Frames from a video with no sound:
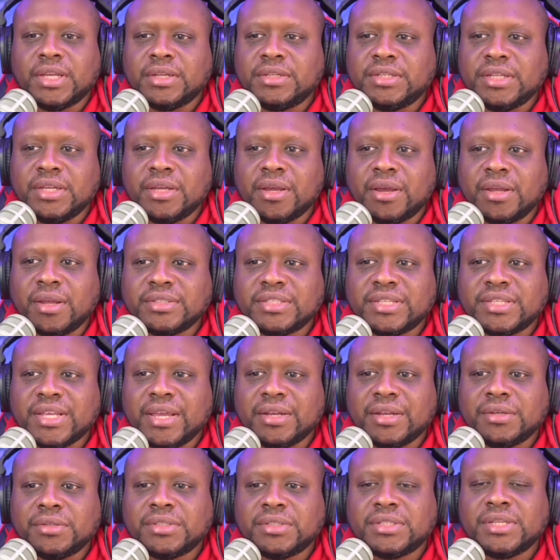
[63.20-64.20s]
Deion
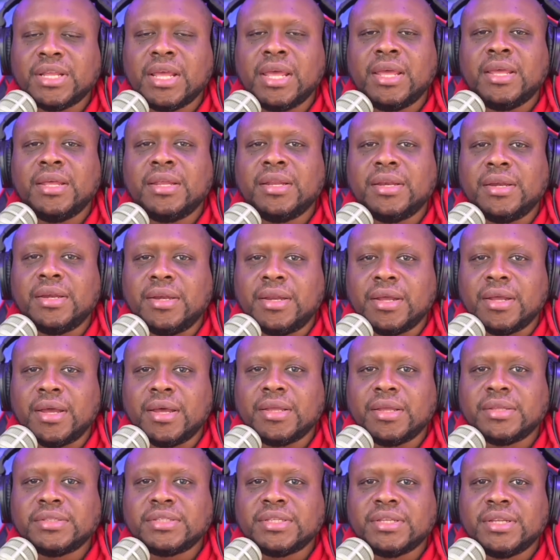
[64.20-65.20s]
Sanders
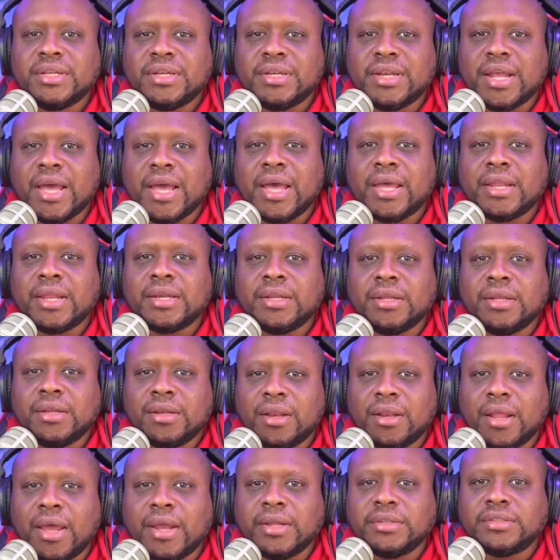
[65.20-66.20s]
does not
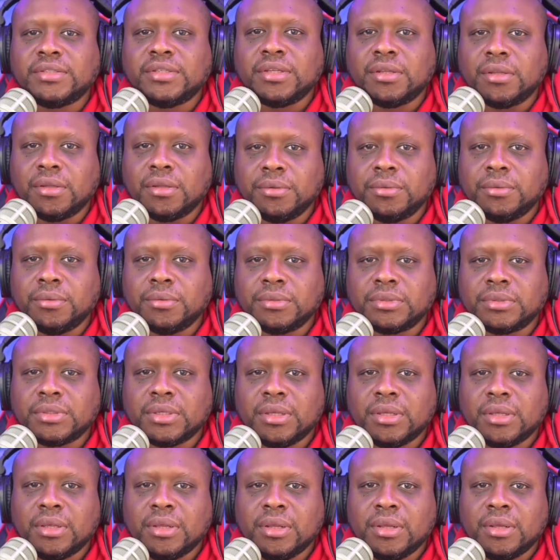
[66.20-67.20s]
like to lose.
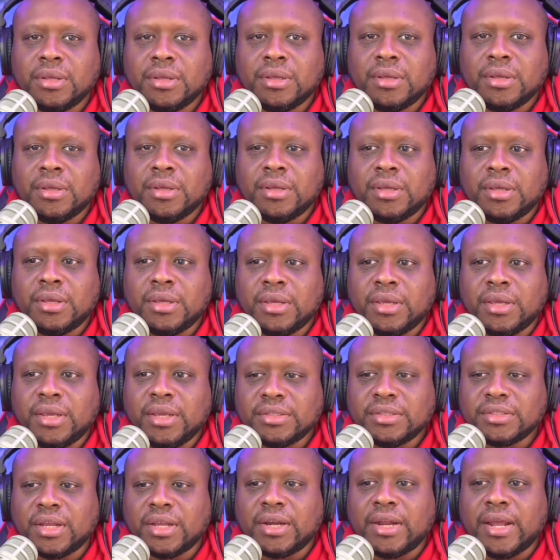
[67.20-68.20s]

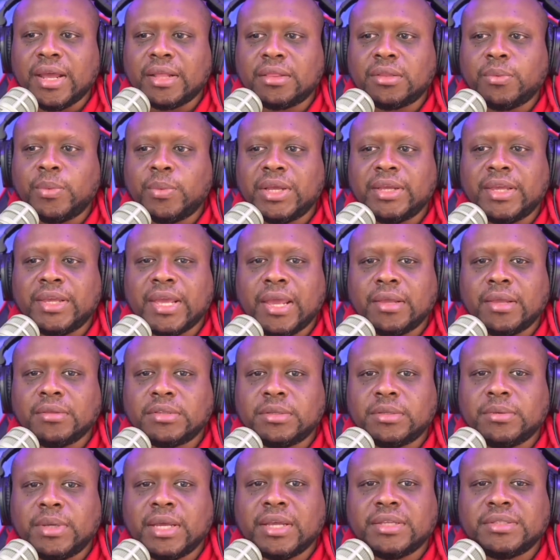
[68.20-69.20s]
He's going to have to win
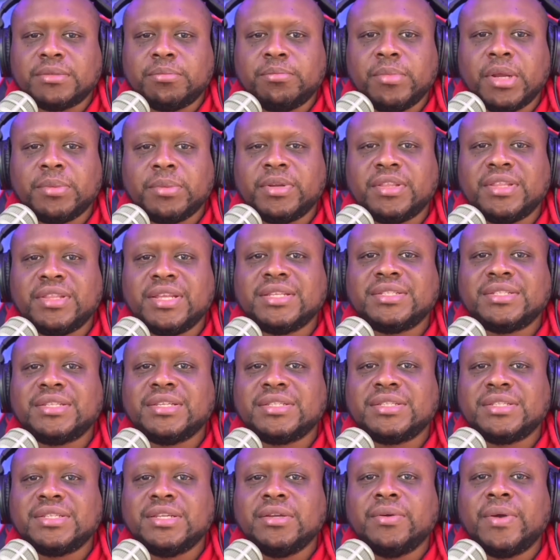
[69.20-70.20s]
games because, remember, this
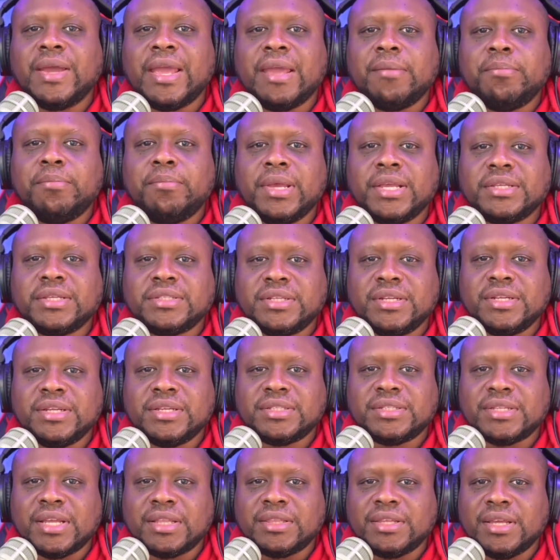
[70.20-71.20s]
is still a
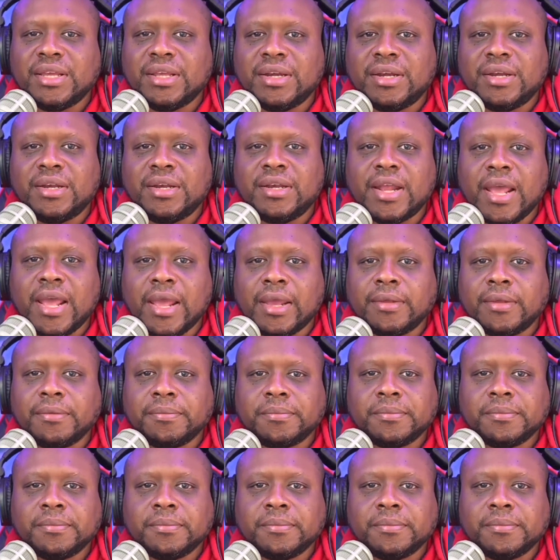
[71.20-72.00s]
business at the end of the day.